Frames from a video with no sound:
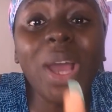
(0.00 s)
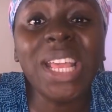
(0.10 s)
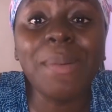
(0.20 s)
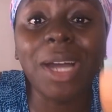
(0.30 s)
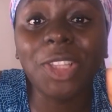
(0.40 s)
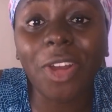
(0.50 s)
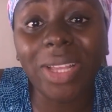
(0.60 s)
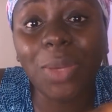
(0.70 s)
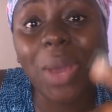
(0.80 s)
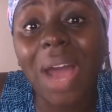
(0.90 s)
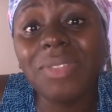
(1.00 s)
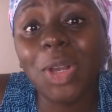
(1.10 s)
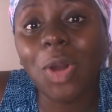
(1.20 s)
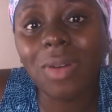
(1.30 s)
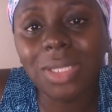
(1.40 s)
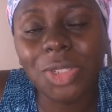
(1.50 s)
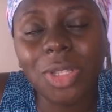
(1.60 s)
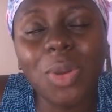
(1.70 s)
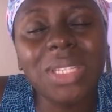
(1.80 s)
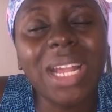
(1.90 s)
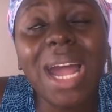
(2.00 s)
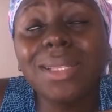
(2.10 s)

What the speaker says: when him and Dorothy were having a conversation, he was like,